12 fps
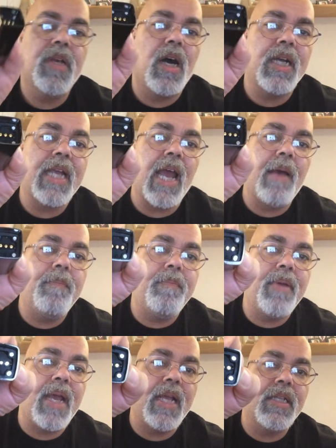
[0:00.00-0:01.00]
I get a
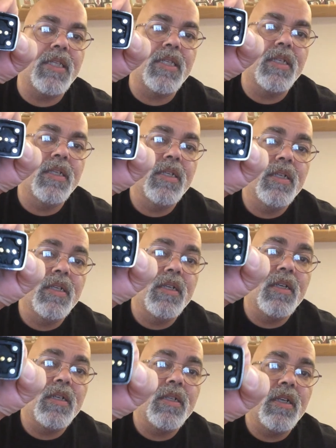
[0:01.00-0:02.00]
bit.
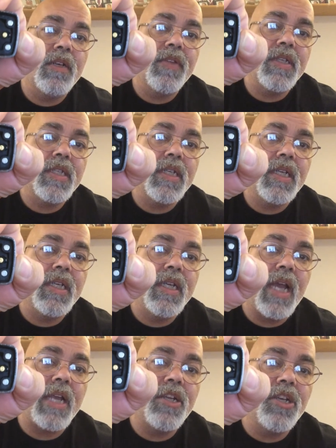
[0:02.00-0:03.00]
I don't know if there's any.
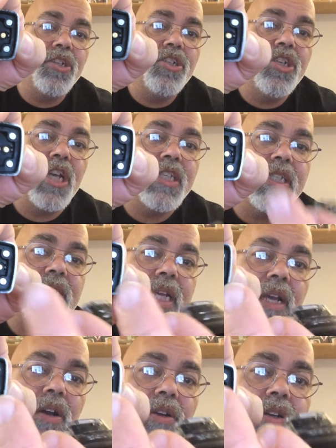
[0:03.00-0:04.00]
Yeah, you can just see
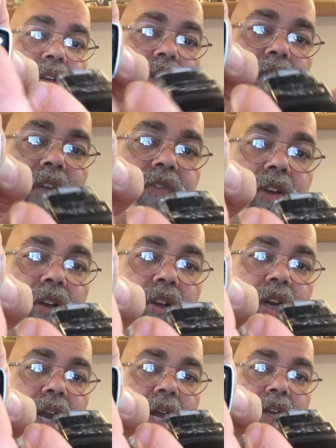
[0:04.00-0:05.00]
it on. If you look
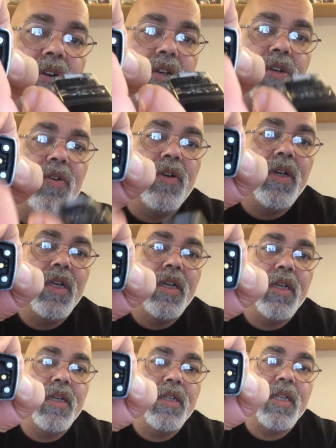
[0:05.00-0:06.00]
on that coil,
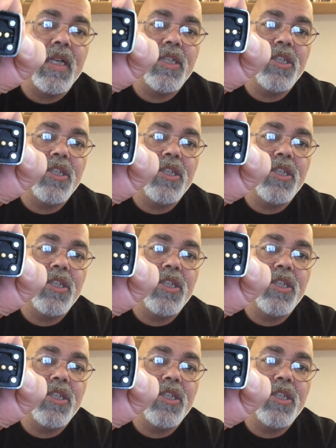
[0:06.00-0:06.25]
there's